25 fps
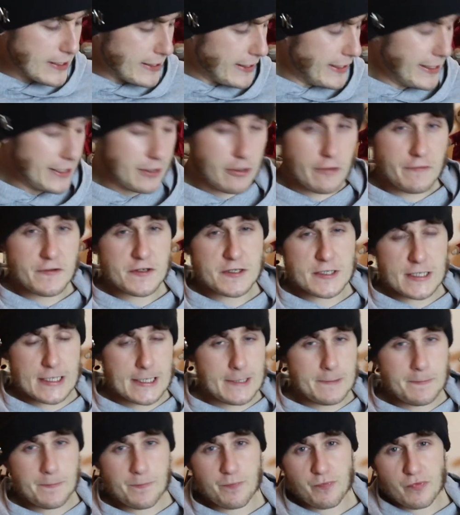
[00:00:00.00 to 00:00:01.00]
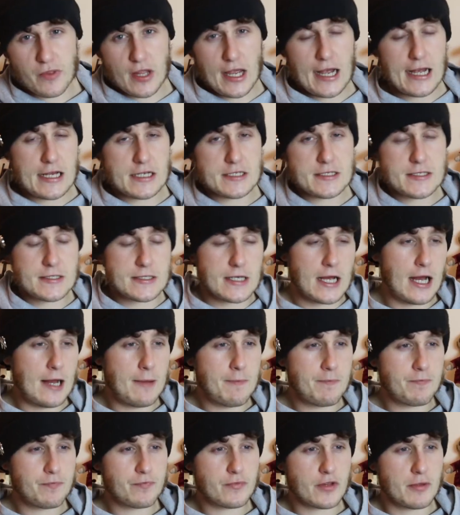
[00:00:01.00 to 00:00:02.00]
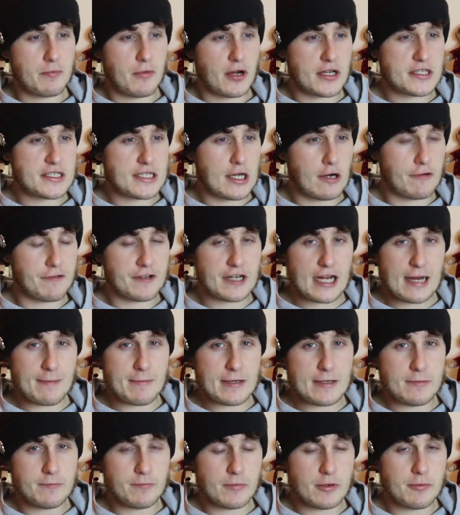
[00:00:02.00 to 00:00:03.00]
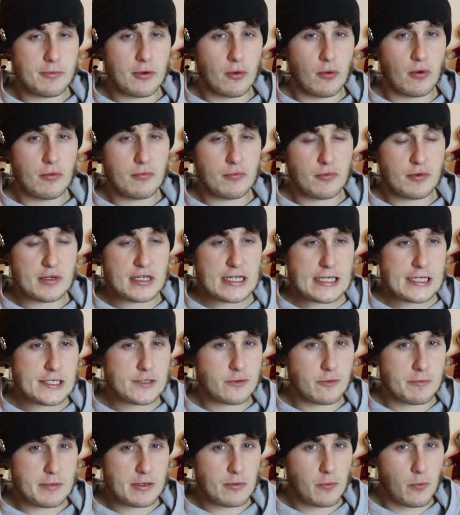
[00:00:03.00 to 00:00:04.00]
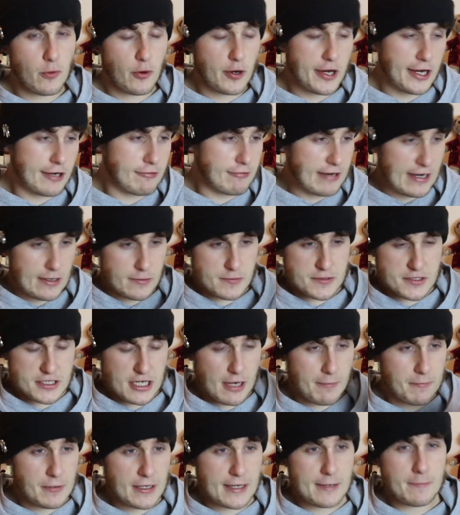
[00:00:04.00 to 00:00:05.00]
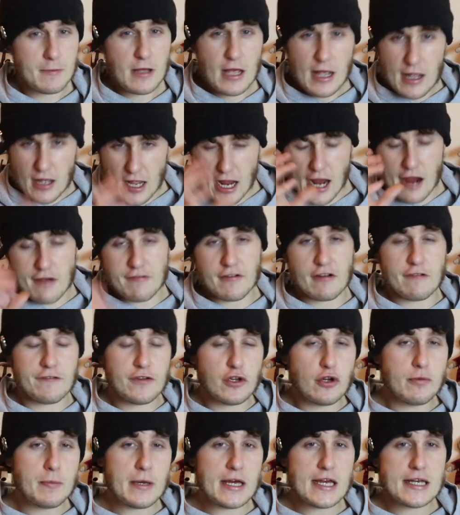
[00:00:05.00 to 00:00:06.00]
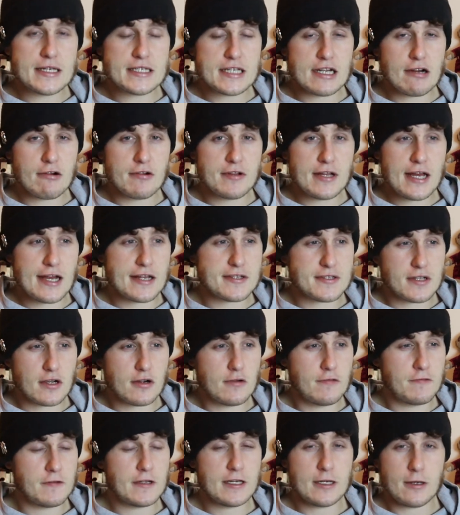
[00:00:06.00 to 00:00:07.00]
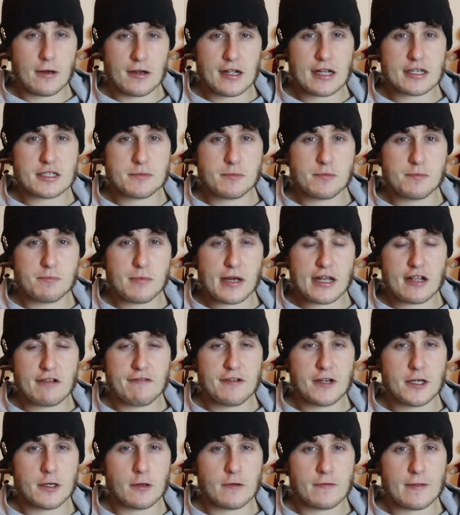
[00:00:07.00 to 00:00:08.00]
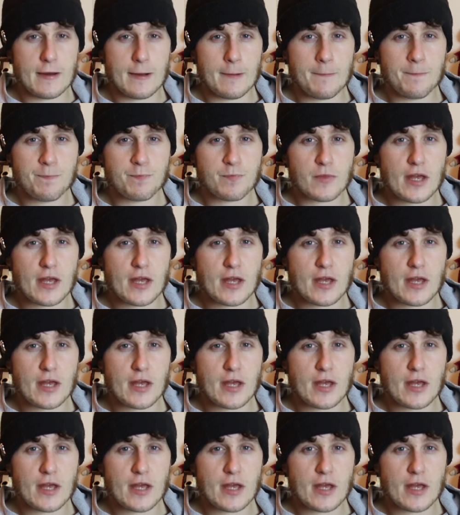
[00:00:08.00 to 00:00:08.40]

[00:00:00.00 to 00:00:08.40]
And obviously, as myself and Abby, my niece, will be walking around Dublin, having a few beers here and there, so hopefully I get to make a video of that.